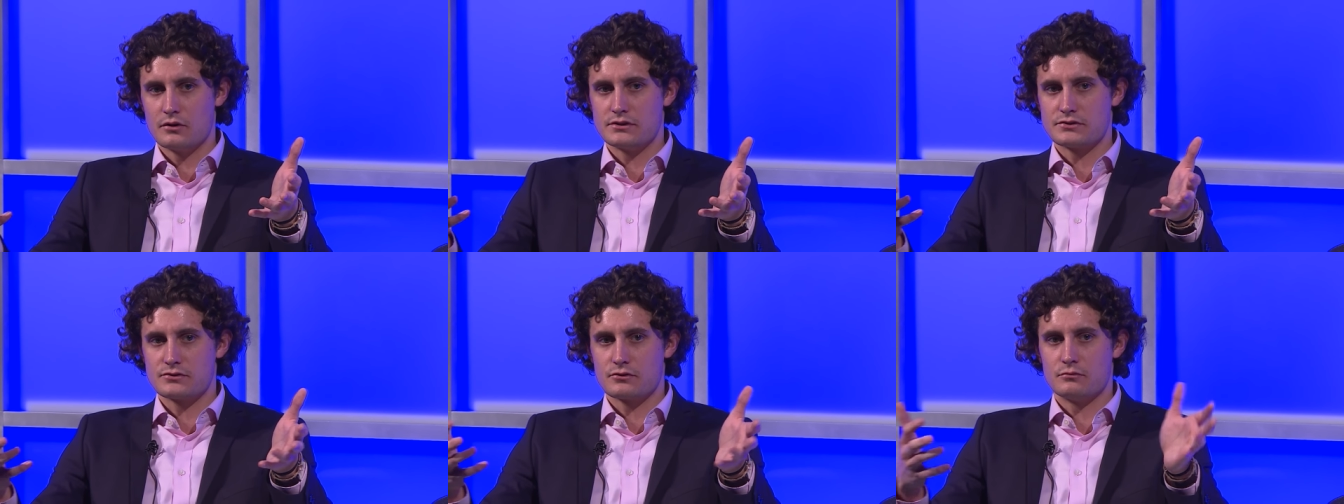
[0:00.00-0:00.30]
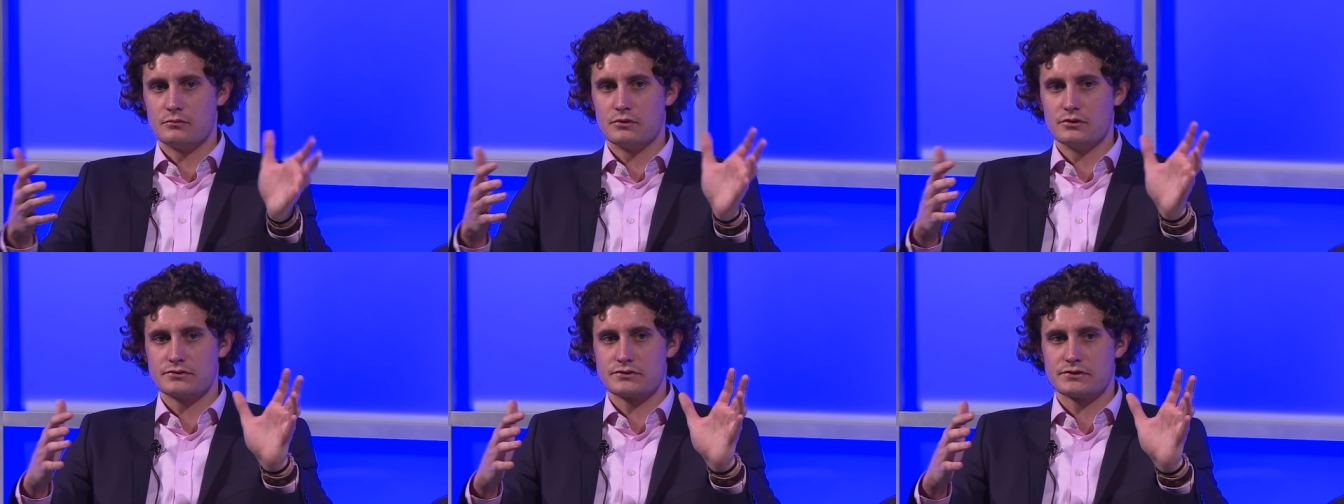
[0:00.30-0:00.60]
it's
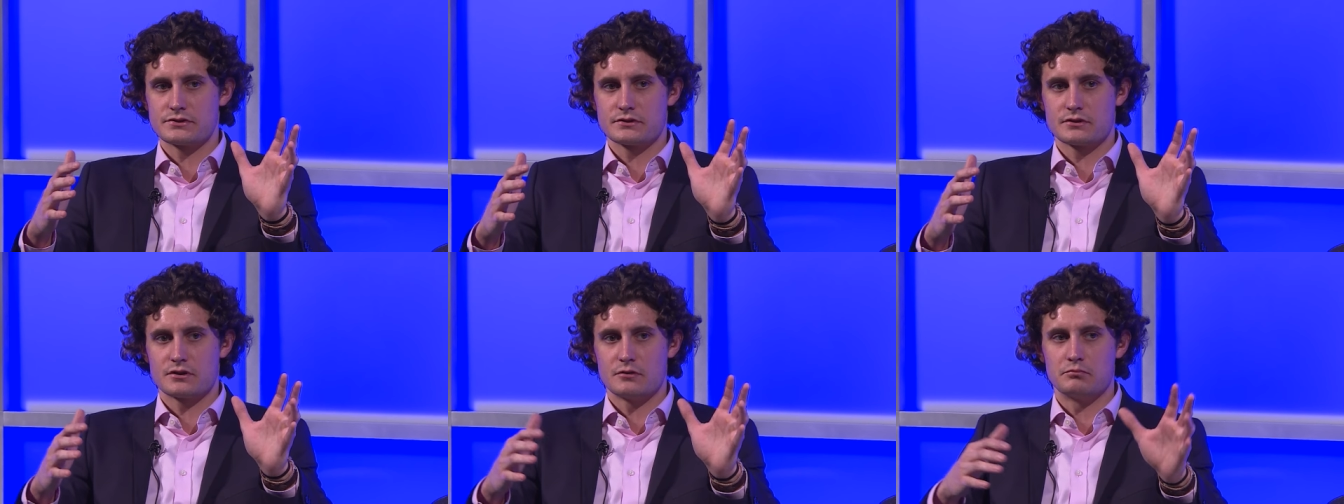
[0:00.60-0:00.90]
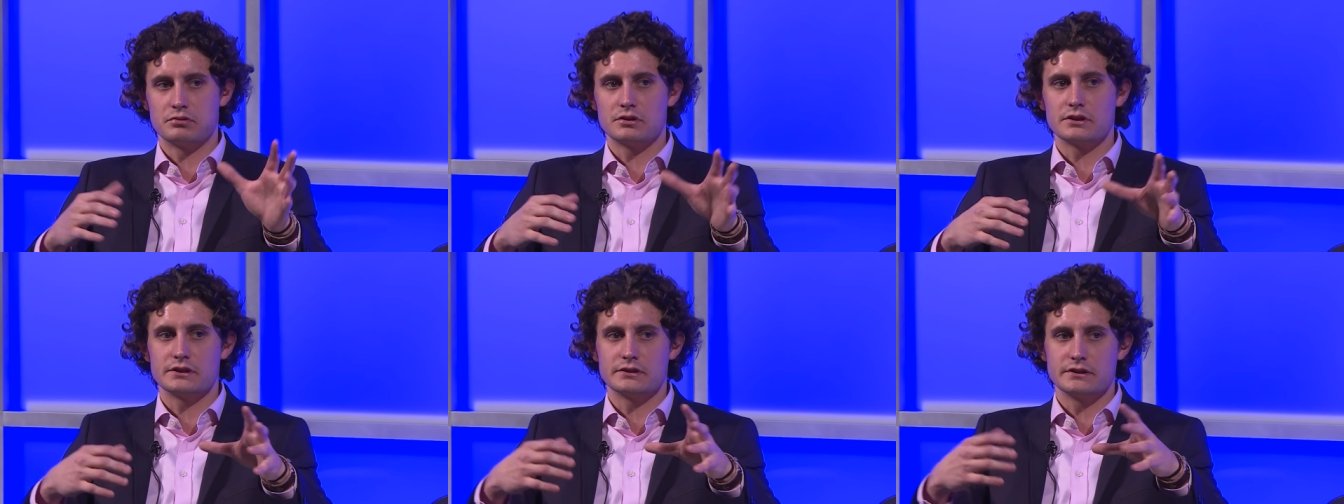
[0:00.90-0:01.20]
almost
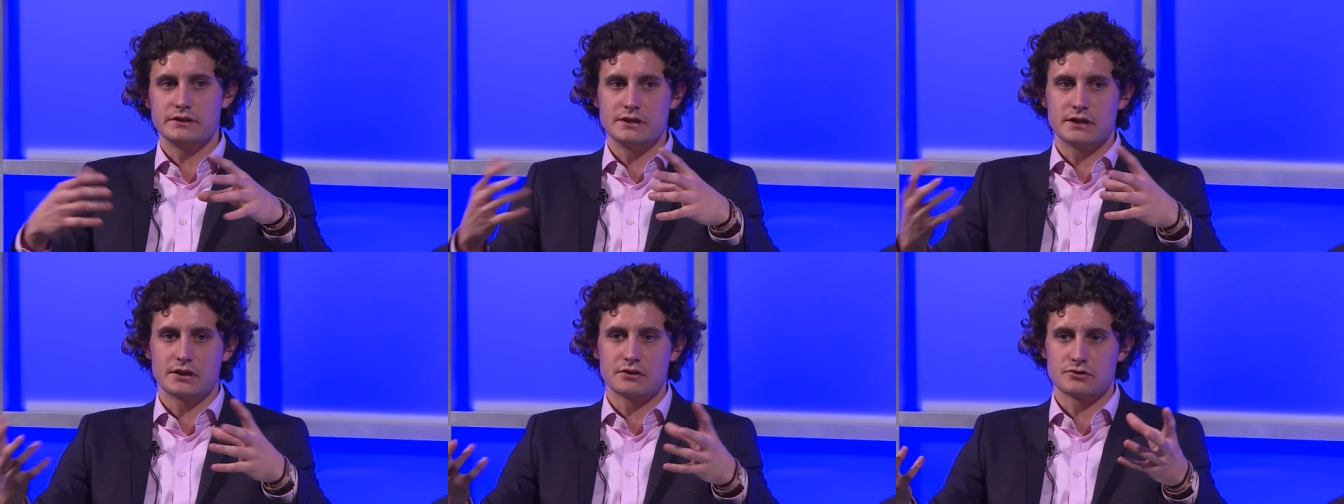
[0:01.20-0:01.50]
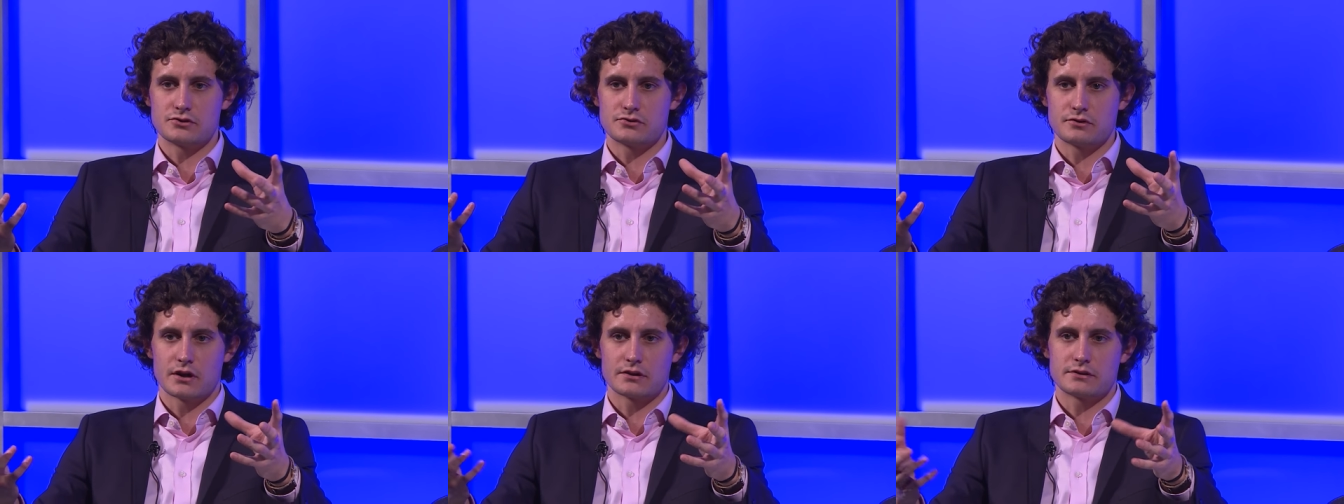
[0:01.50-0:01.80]
completely
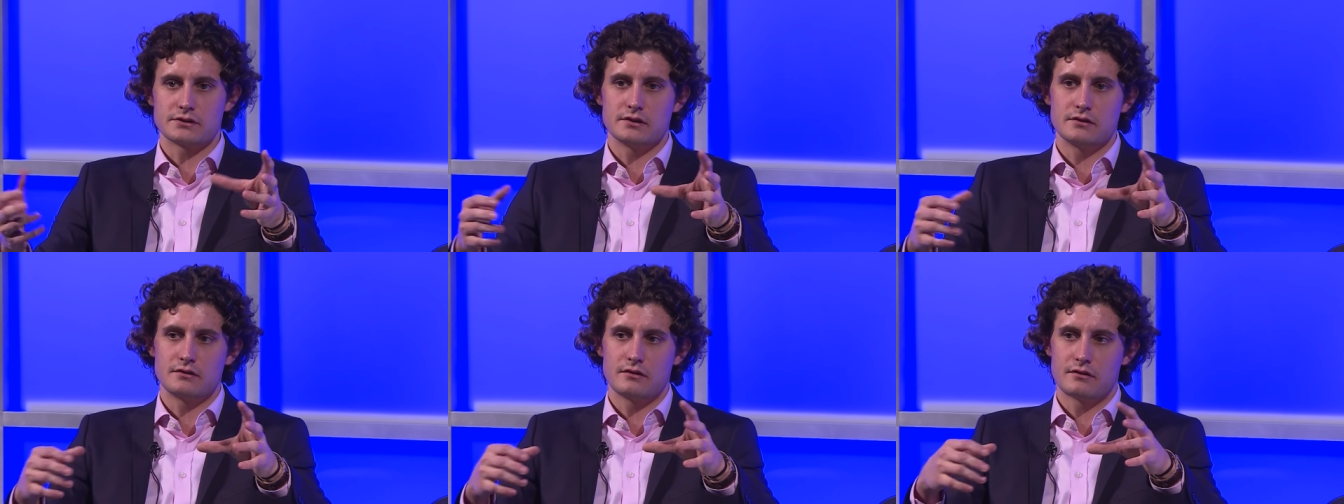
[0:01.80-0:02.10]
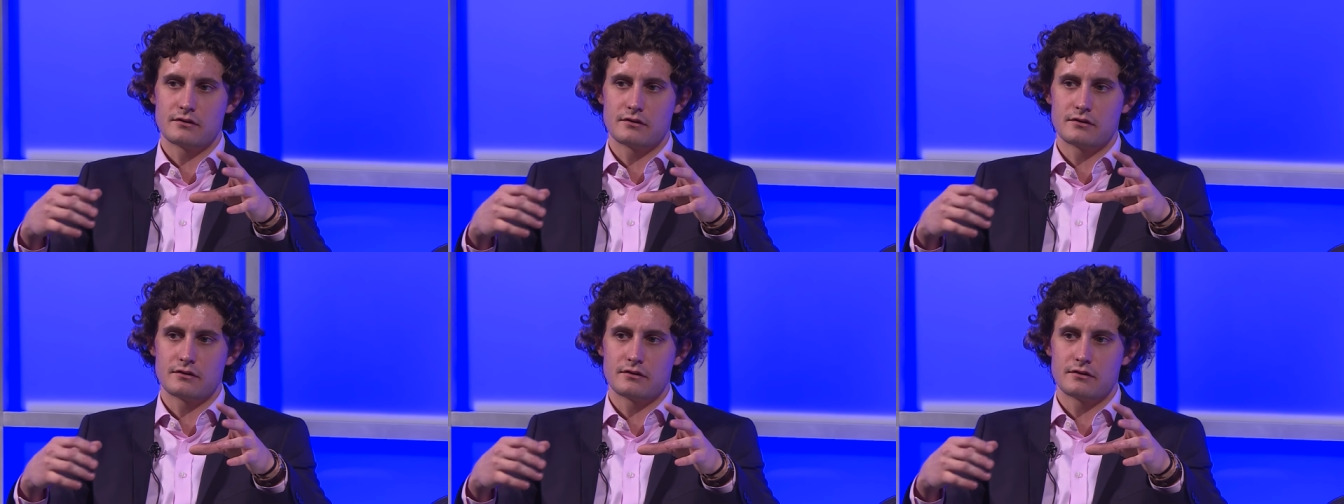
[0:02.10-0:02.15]
deconstructed.